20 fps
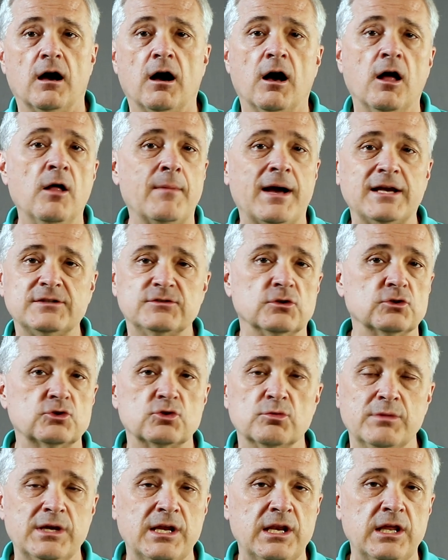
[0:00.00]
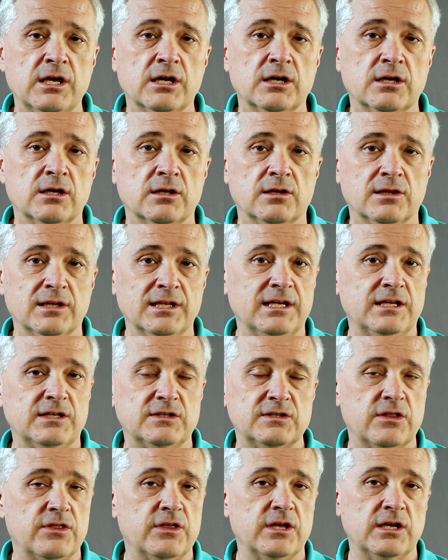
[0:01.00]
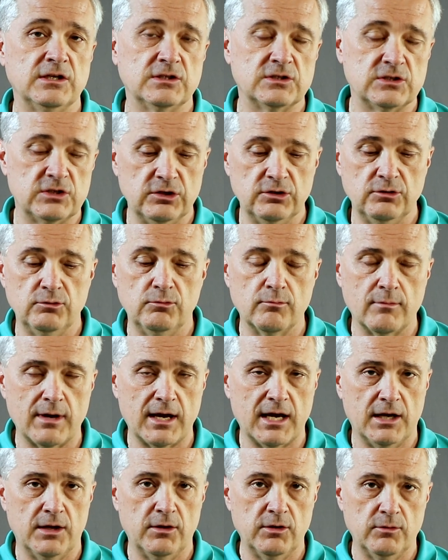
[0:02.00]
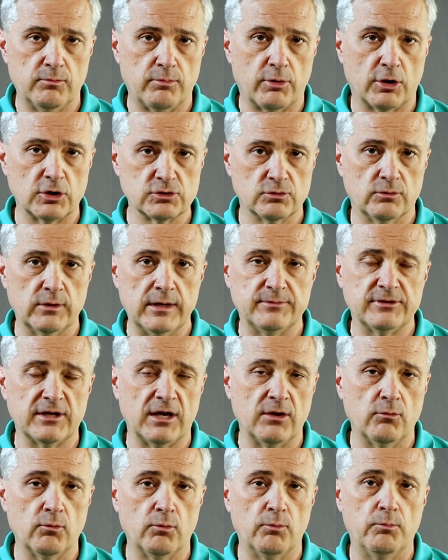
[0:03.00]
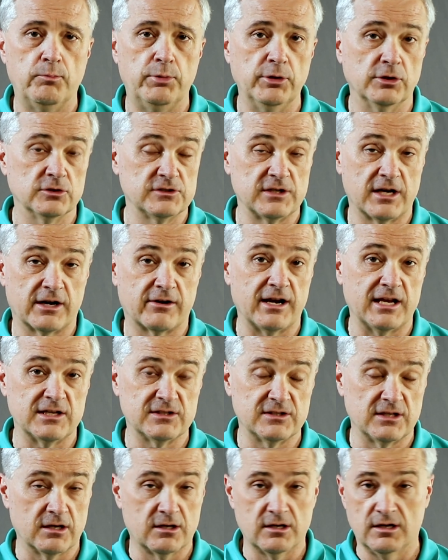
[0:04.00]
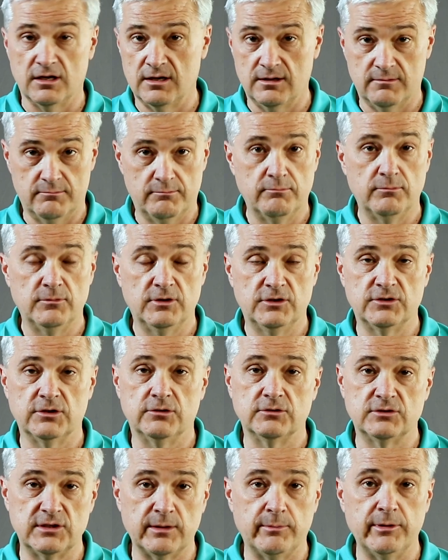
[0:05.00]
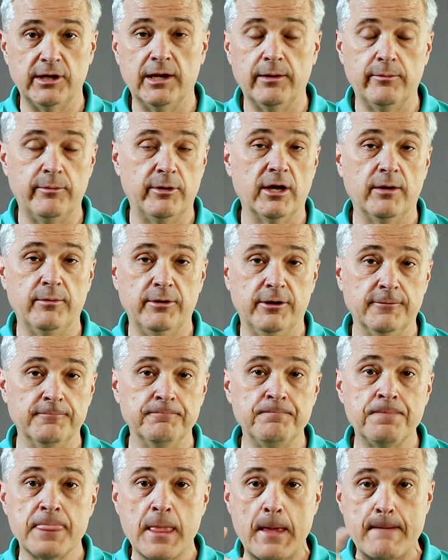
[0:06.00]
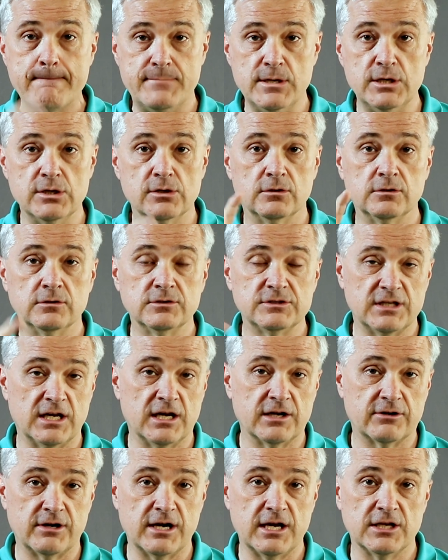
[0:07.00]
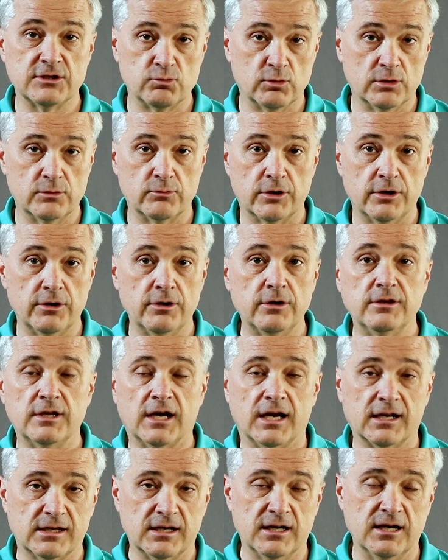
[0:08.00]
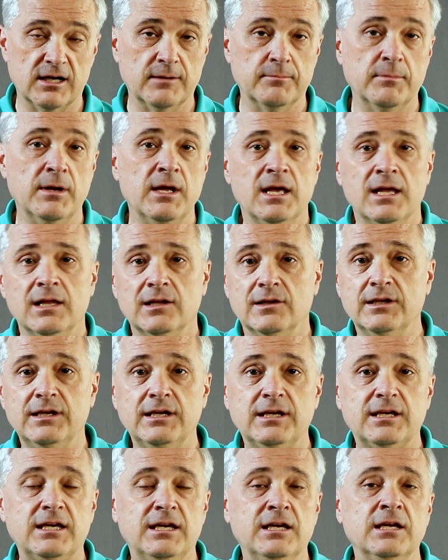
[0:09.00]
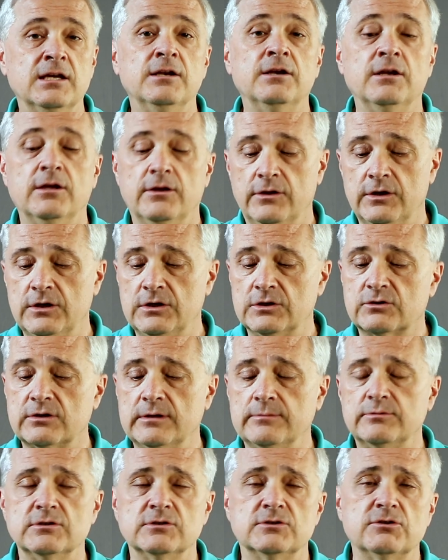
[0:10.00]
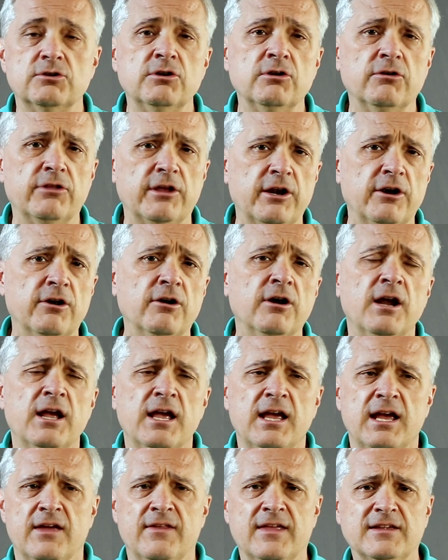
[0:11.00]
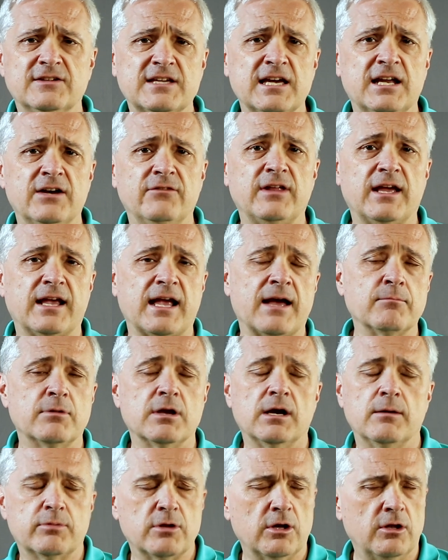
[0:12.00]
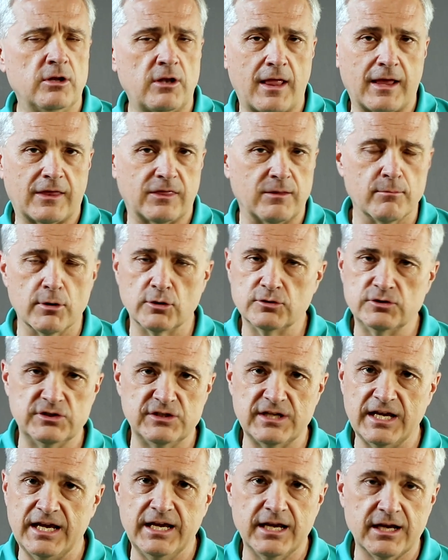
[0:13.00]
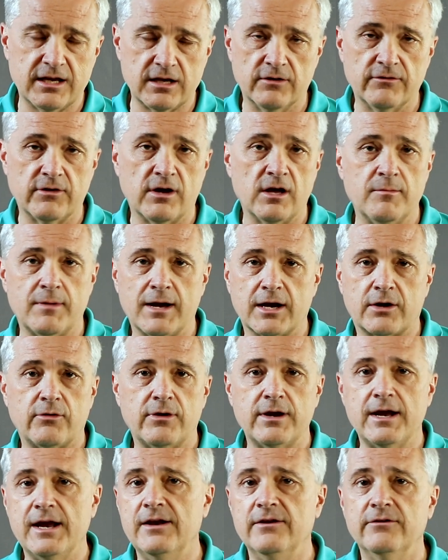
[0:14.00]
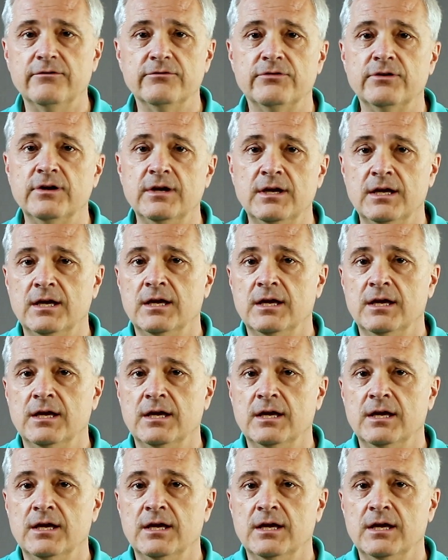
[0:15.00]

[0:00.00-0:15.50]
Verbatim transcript: all my social media links and things to my personal website, billsnodgrass.com. So it's www billsnodgrass, one word, com. Link in the description. So you can go there. And that's kind of like, I'm, I'm calling like the mosaic of all my creative,